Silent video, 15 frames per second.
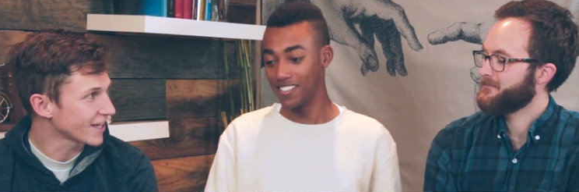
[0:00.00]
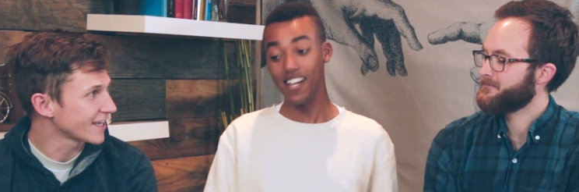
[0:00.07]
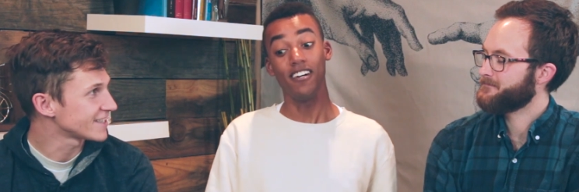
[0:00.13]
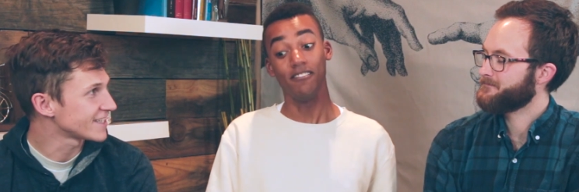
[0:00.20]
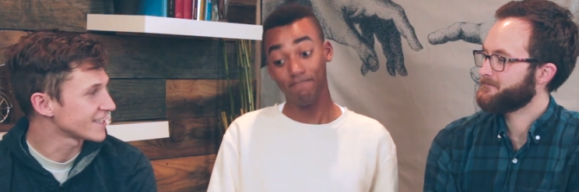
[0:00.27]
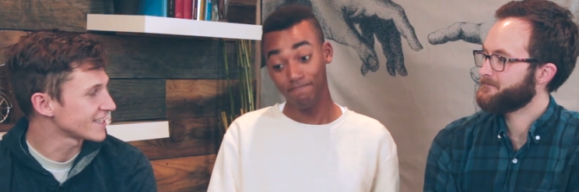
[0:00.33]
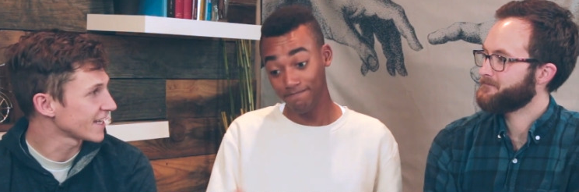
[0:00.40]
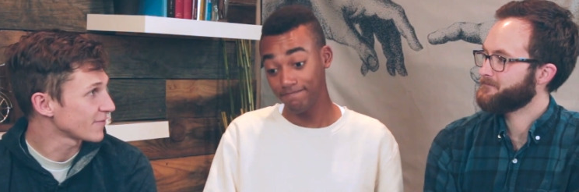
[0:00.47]
Speaker 1: like yeah. it's
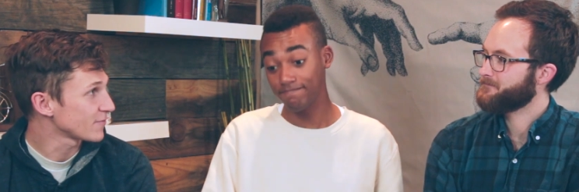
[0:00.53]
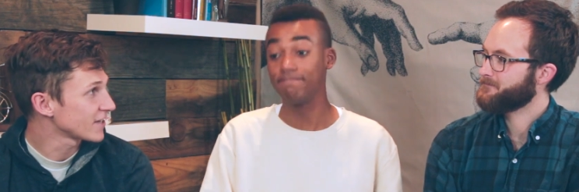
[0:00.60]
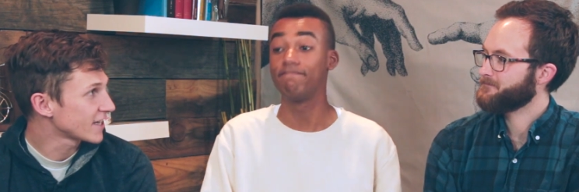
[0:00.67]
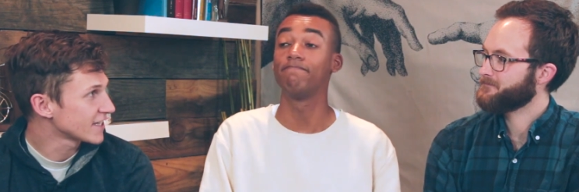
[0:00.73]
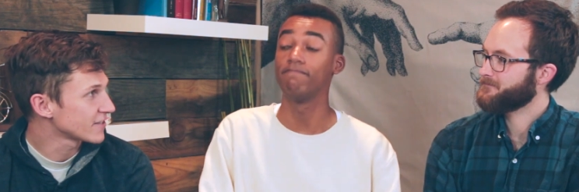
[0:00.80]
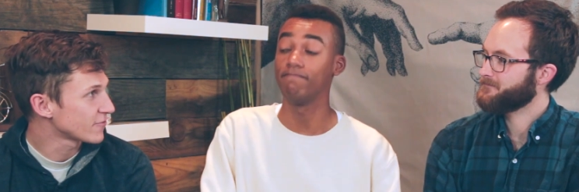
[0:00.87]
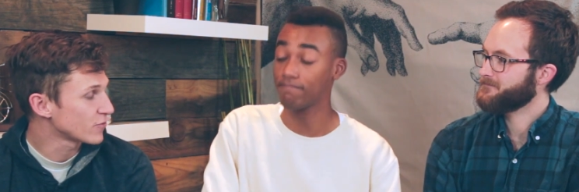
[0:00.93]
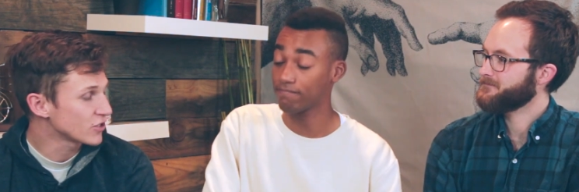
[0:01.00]
just like
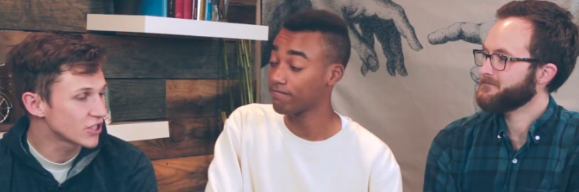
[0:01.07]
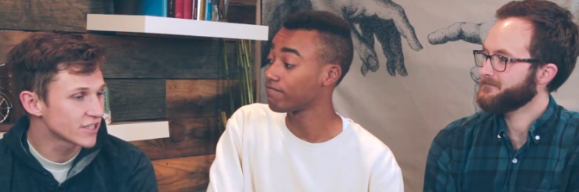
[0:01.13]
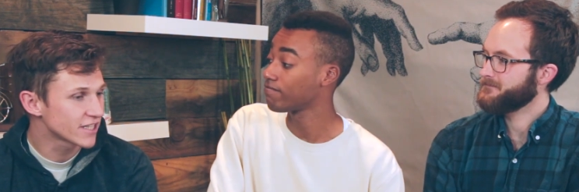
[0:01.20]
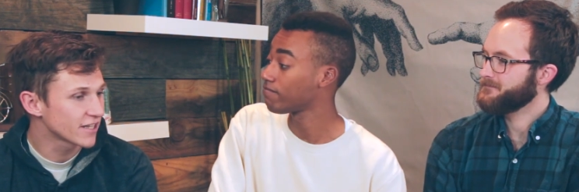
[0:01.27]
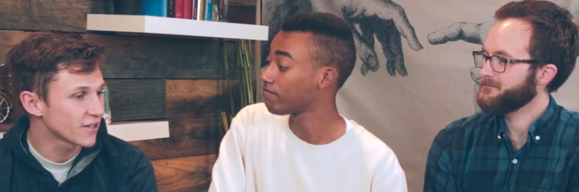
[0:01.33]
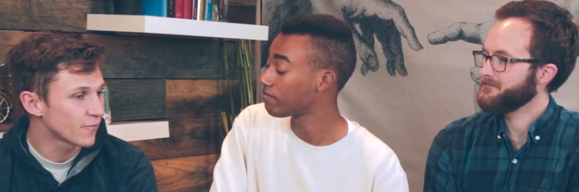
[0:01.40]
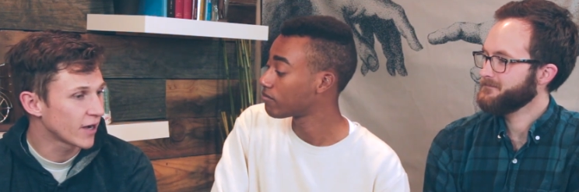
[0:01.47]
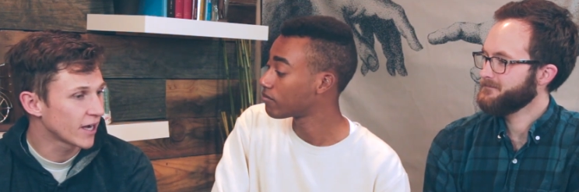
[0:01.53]
because if we just
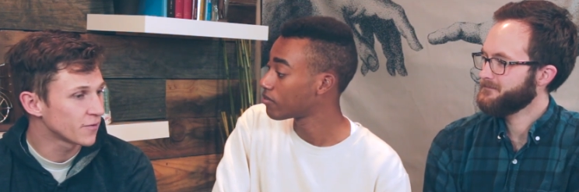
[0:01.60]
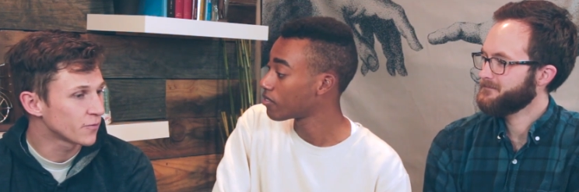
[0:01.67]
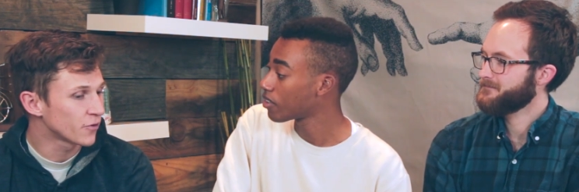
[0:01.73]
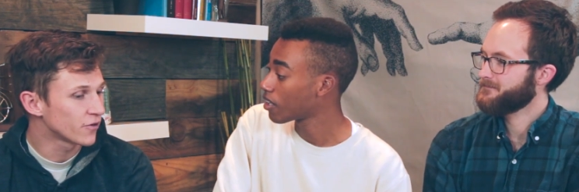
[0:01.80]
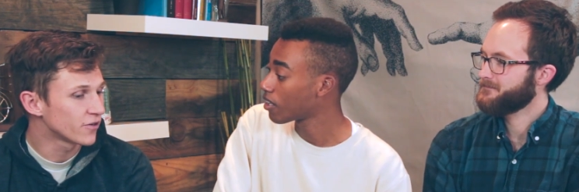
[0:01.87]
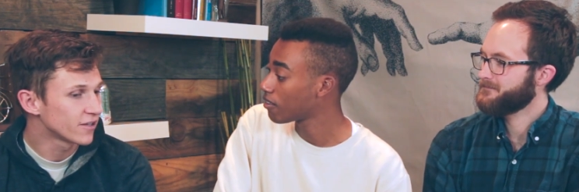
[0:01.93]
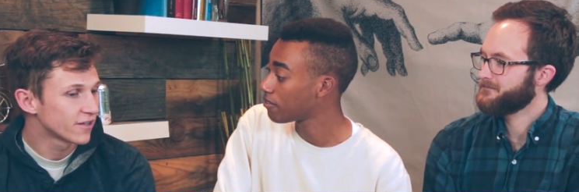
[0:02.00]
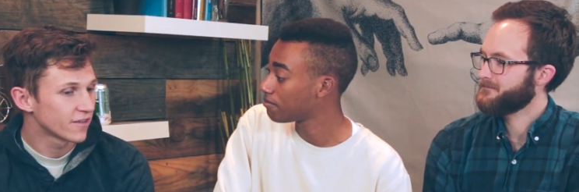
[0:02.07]
had the
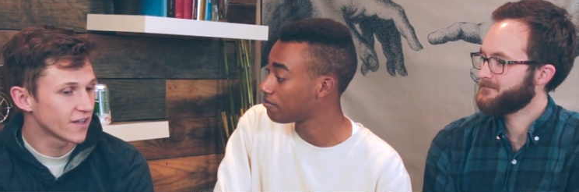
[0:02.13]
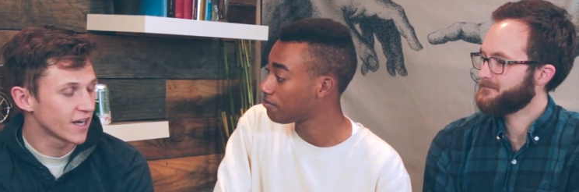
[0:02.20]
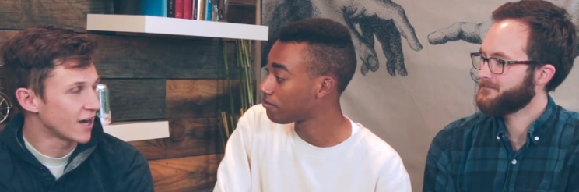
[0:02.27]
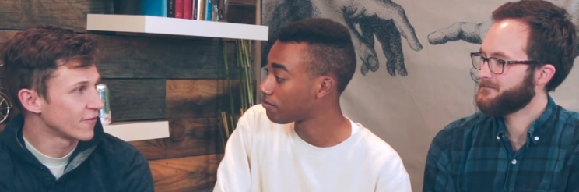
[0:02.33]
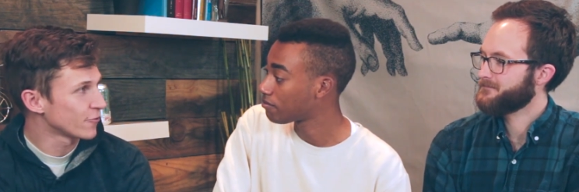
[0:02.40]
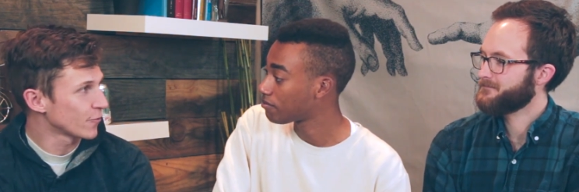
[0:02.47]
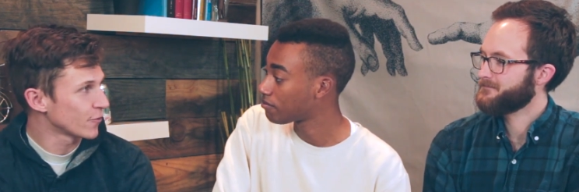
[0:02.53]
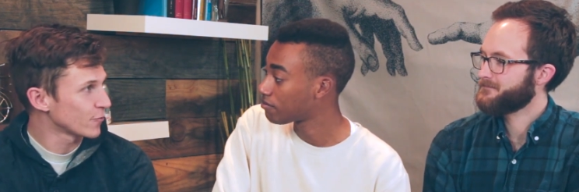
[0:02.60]
Bible, then
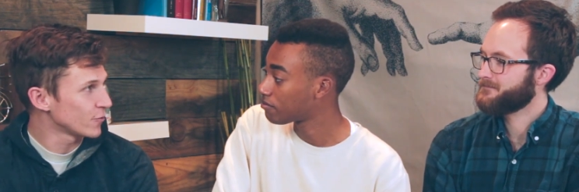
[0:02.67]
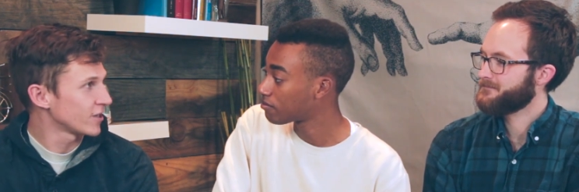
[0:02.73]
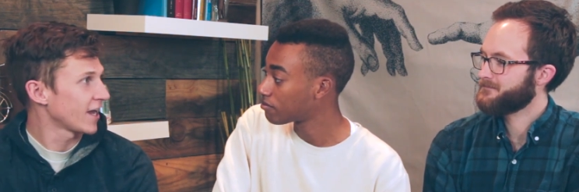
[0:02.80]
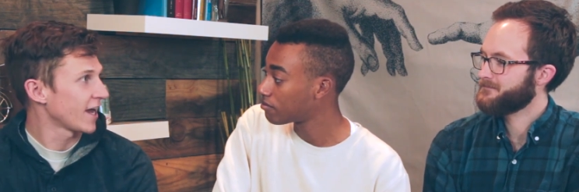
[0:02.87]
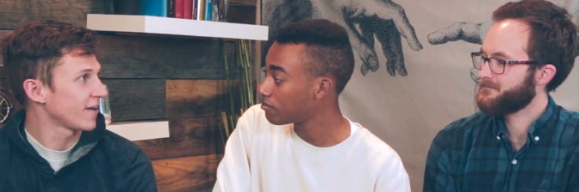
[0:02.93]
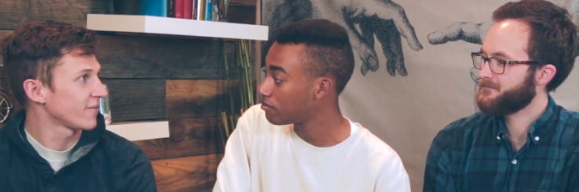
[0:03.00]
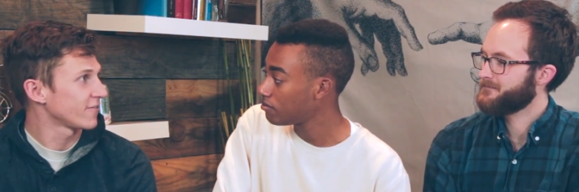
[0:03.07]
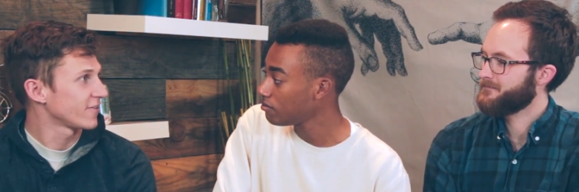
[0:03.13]
everyone would
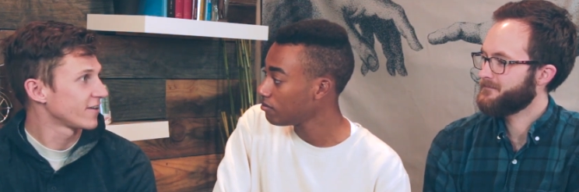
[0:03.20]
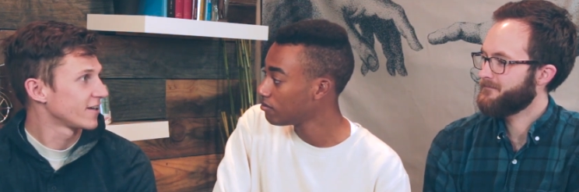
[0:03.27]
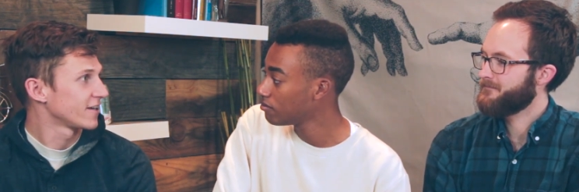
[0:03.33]
have